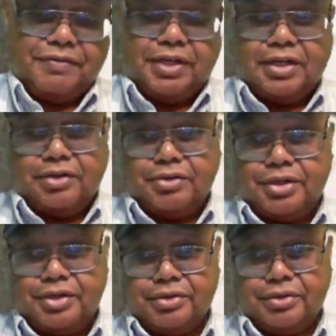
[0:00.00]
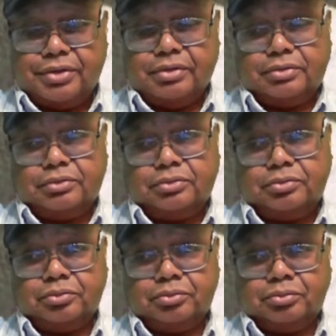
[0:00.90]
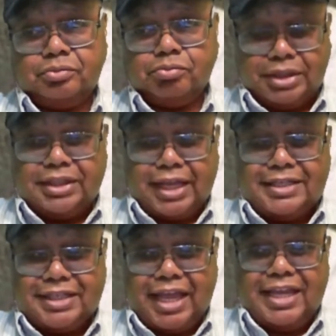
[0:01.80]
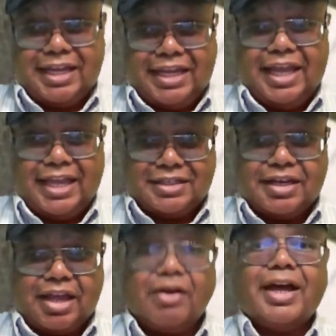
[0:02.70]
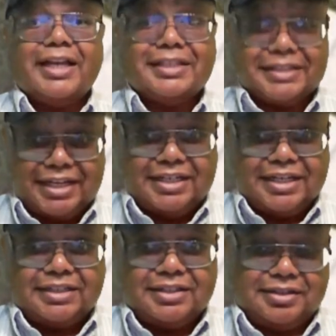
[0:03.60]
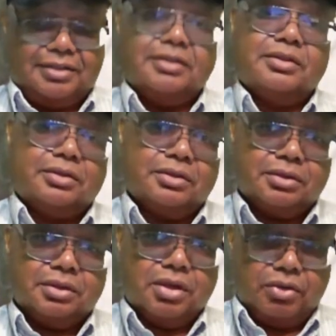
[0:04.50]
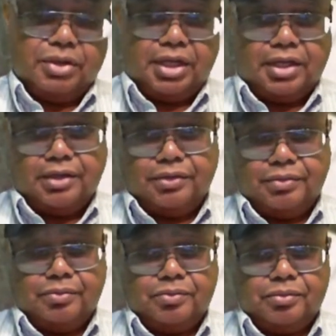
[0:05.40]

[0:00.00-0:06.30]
700, 800 years. But they say he has now ascended. Okay.